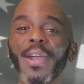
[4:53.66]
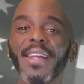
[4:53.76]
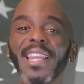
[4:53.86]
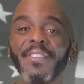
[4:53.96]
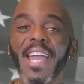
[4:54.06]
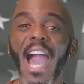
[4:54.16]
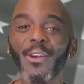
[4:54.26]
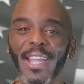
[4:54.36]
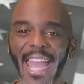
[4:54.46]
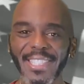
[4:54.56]
the Greater
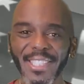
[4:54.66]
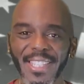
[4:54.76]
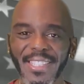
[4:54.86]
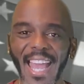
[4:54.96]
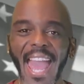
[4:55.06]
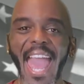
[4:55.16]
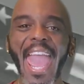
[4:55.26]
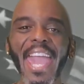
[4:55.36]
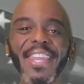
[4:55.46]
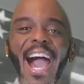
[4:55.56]
Cleveland congregations
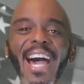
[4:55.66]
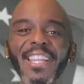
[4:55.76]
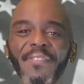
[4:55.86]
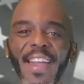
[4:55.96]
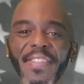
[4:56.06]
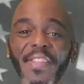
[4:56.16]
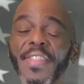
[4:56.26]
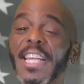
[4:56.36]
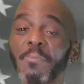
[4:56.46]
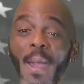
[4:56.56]
and
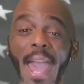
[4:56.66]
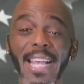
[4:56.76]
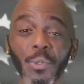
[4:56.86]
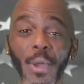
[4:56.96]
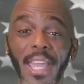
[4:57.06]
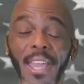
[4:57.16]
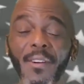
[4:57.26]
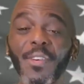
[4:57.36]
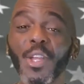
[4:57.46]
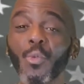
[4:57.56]
Olivet this past week
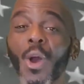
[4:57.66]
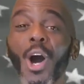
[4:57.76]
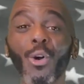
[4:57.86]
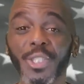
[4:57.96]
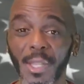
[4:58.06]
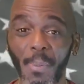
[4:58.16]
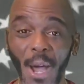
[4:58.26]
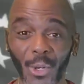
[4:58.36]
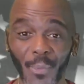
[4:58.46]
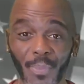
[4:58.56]
for the roll to the
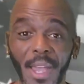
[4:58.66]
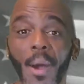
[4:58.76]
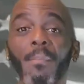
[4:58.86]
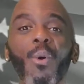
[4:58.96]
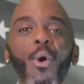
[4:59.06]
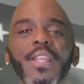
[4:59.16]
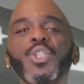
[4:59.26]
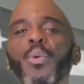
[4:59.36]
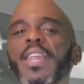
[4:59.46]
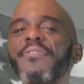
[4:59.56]
poll.
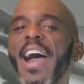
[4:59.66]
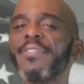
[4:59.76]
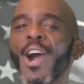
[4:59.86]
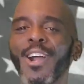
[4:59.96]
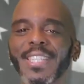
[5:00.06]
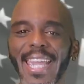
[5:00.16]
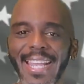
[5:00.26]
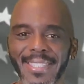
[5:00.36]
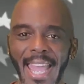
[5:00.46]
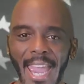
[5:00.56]
More than 25
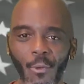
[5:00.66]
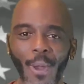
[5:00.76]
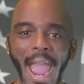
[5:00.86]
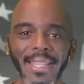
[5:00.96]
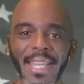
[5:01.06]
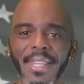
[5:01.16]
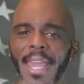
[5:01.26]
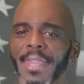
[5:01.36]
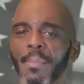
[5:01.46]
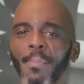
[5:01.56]
cars each day
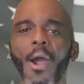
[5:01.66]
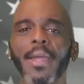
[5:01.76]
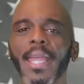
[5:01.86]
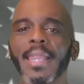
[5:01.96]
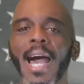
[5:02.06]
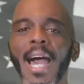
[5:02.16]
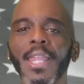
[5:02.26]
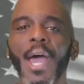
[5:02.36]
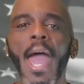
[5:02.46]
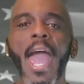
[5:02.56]
rallied in the parking
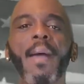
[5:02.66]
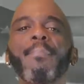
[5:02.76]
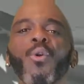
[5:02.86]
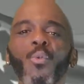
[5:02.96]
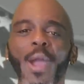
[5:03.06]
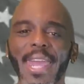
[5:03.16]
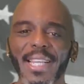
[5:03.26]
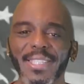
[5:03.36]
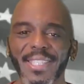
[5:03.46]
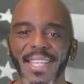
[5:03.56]
lot and
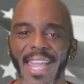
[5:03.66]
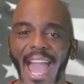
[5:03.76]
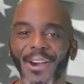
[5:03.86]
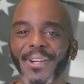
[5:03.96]
paraded to the